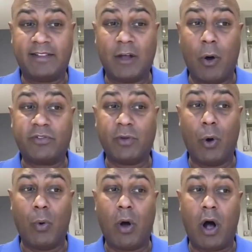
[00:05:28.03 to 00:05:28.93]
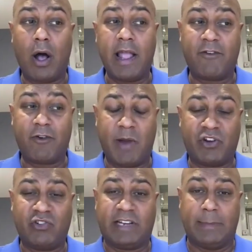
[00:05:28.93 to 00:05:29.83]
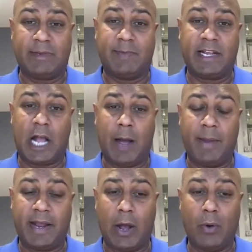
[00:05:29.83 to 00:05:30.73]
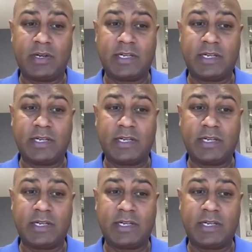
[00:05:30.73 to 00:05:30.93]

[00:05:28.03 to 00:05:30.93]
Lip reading: So information seems to be coming out